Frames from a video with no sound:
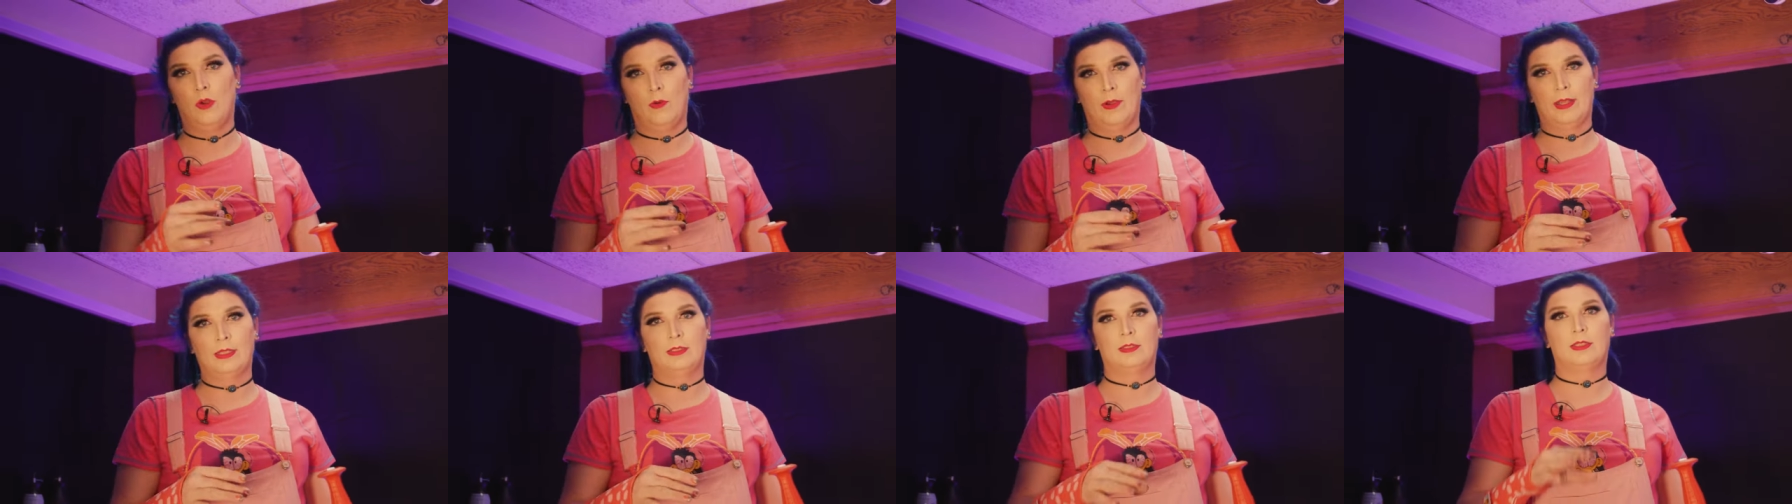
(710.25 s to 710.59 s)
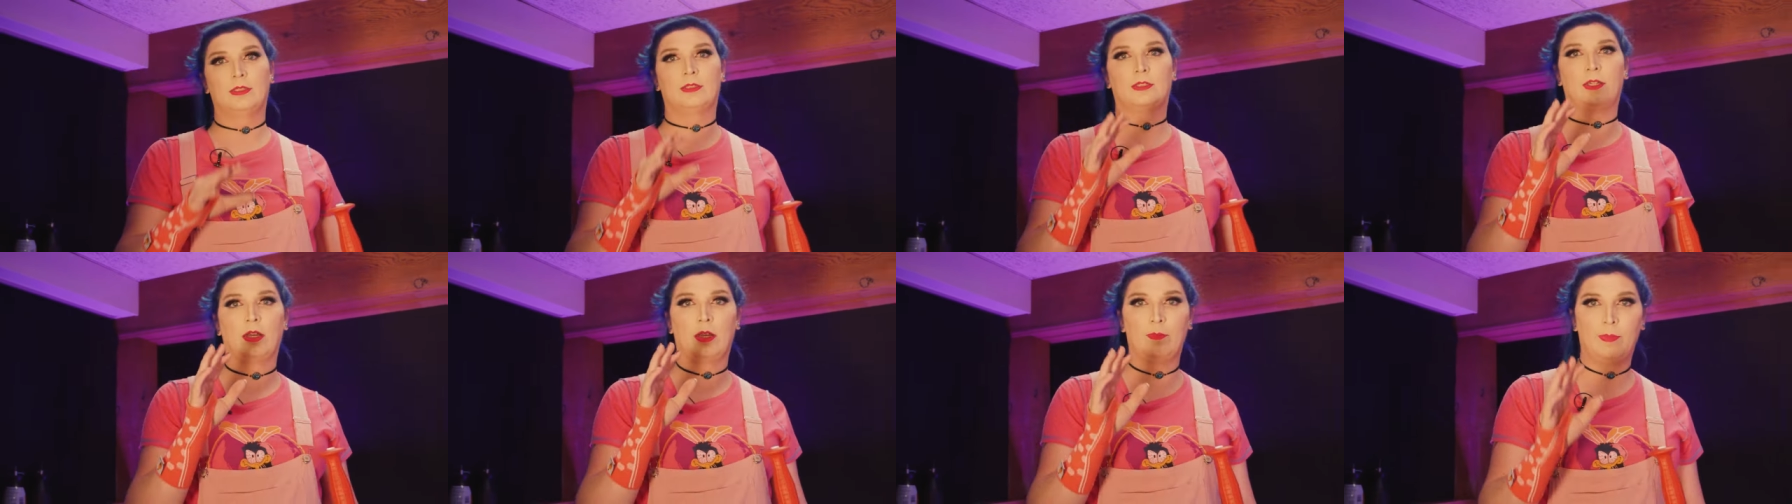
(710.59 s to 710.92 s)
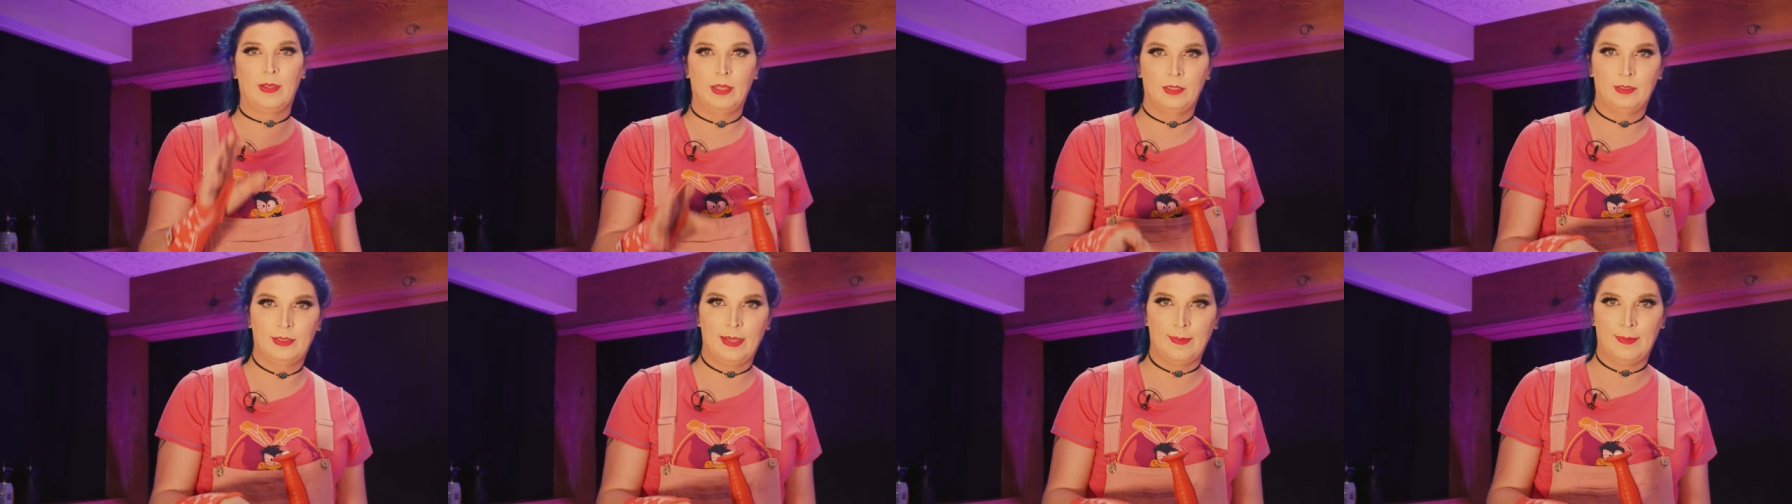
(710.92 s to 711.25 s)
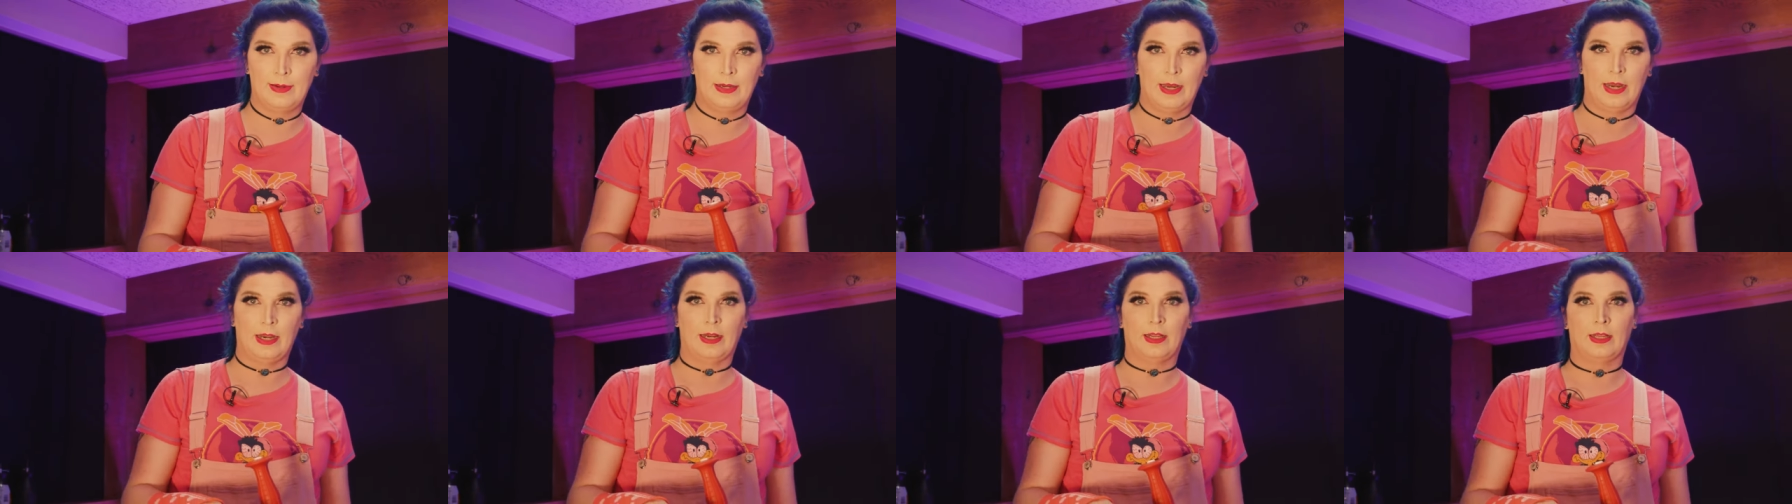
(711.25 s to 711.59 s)
noise is gonna be
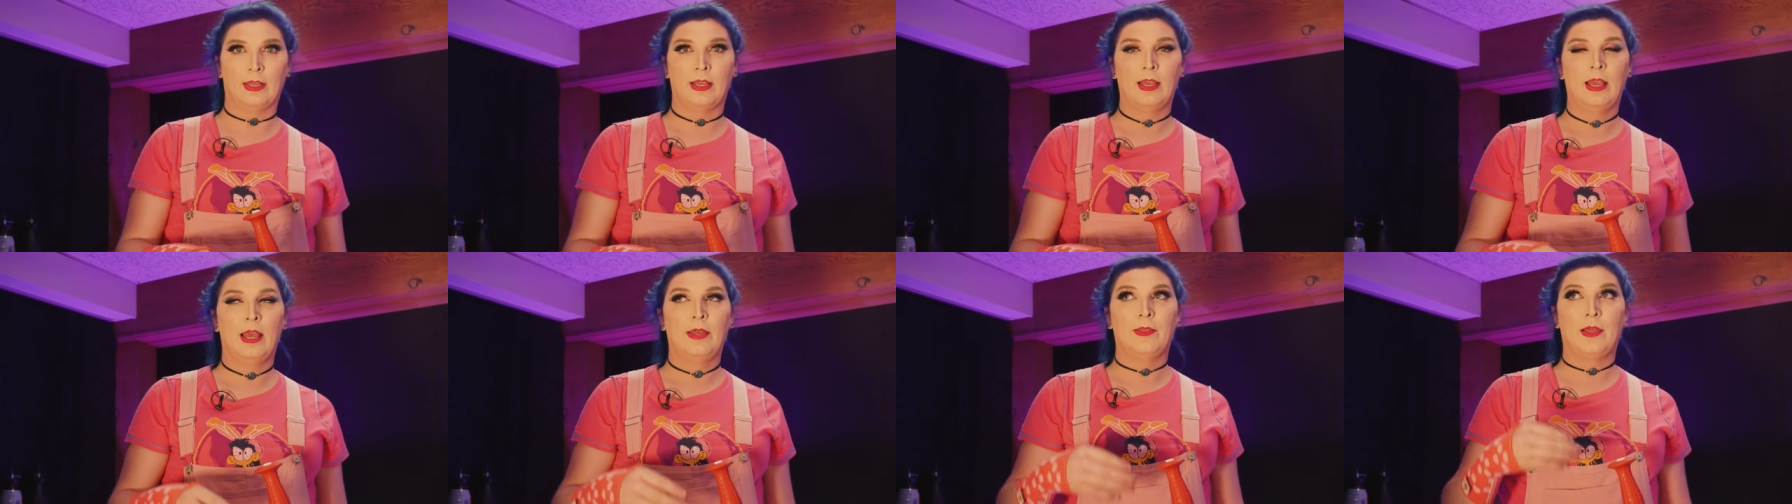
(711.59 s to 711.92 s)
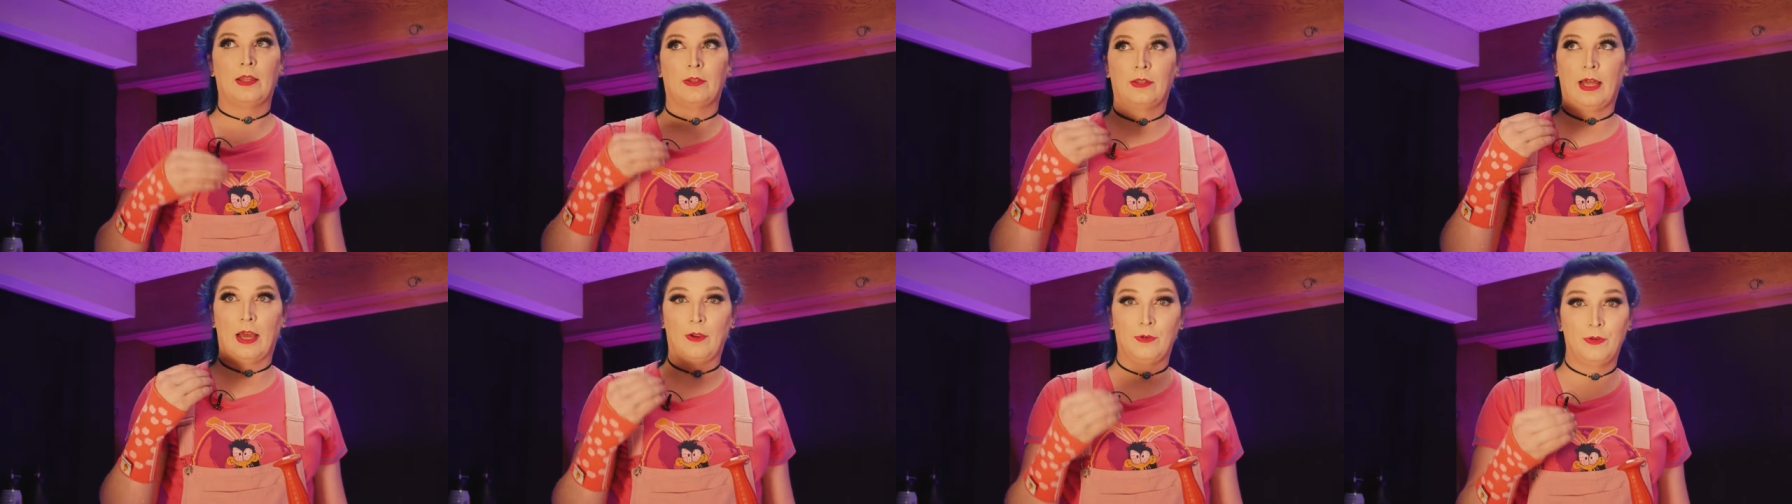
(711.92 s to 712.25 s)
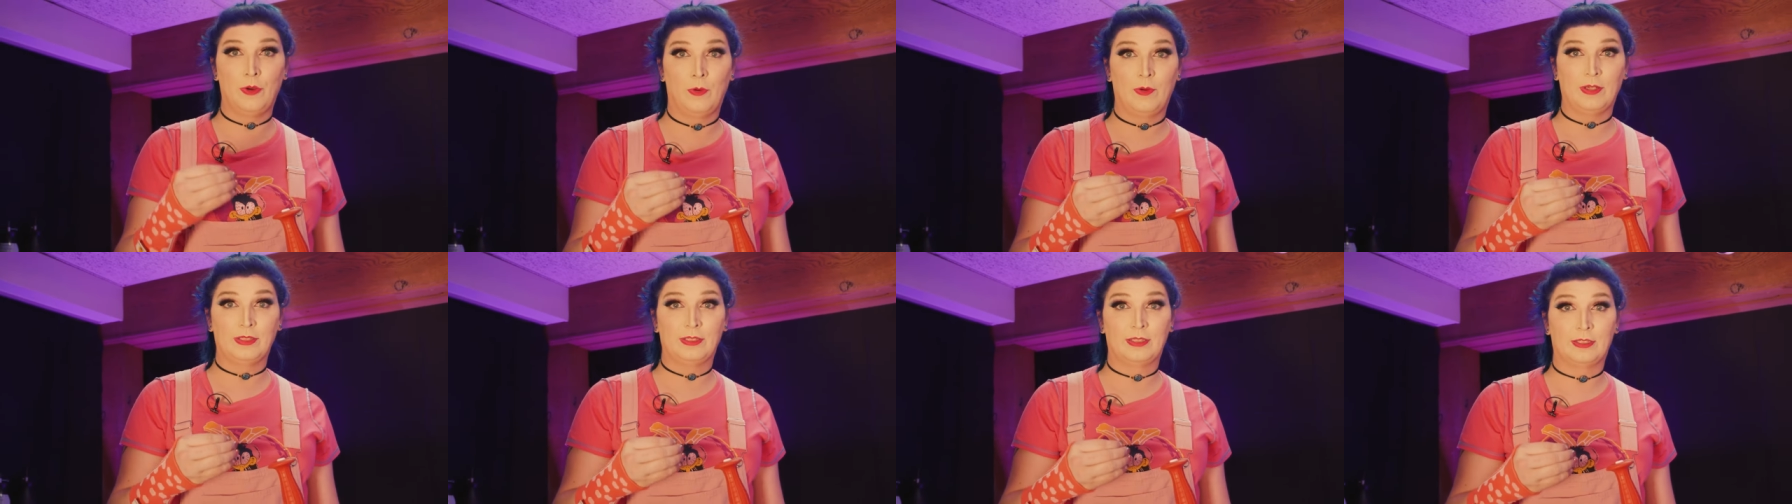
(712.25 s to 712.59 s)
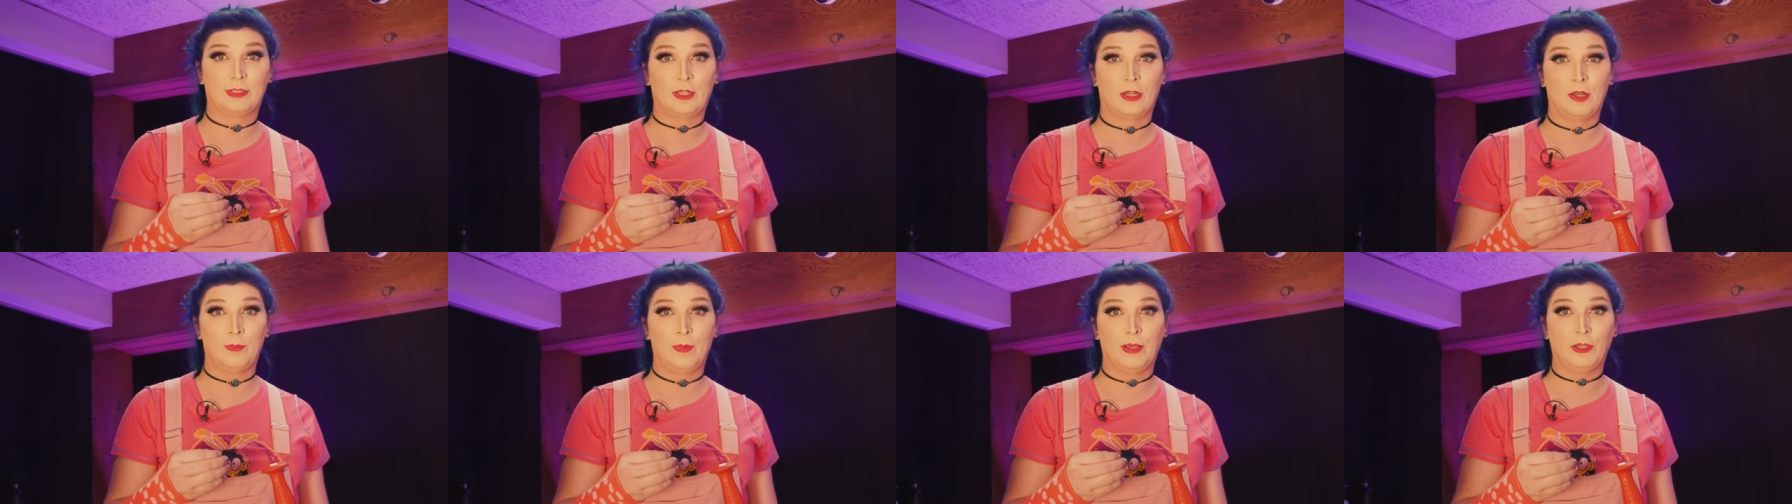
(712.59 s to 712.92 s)
intimidating. The loud noise is
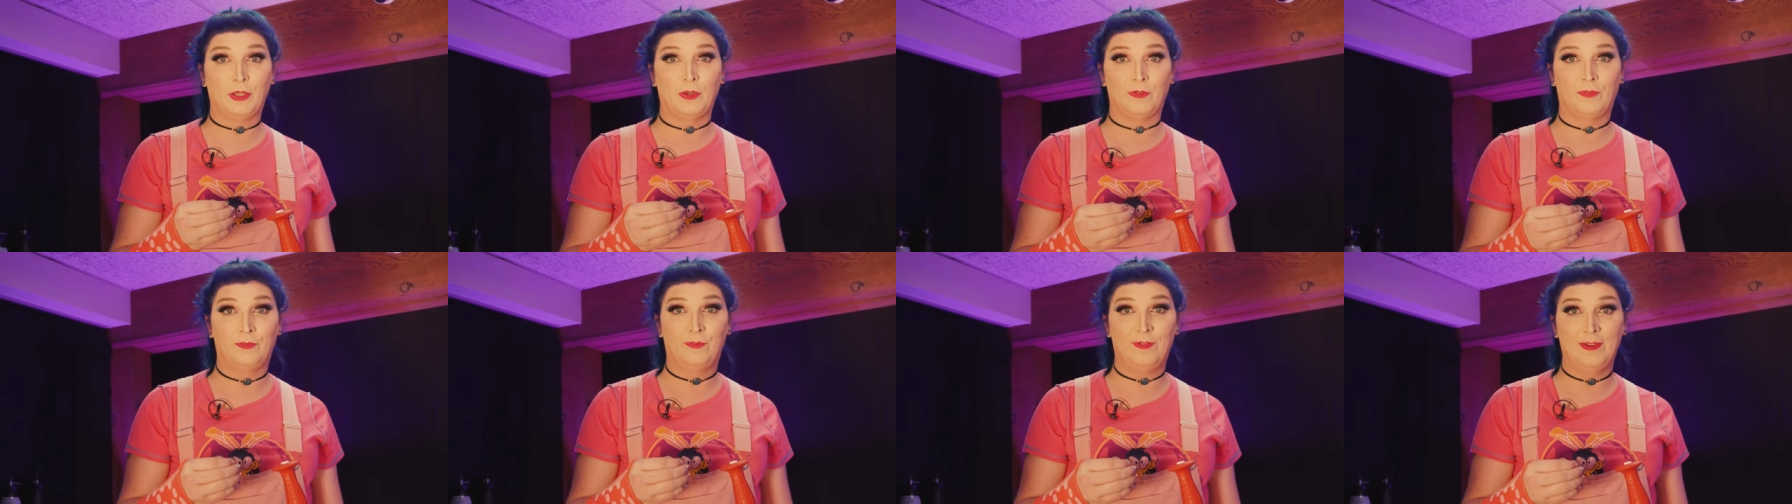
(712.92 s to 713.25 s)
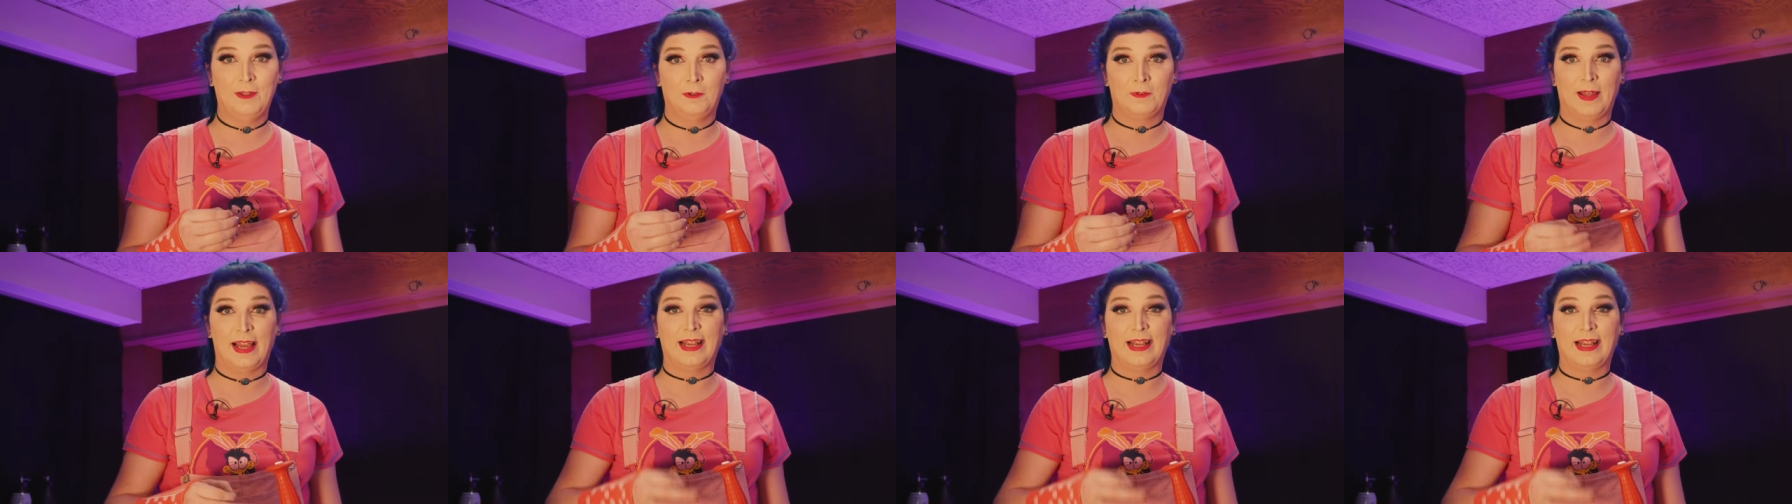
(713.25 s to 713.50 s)
gonna make you feel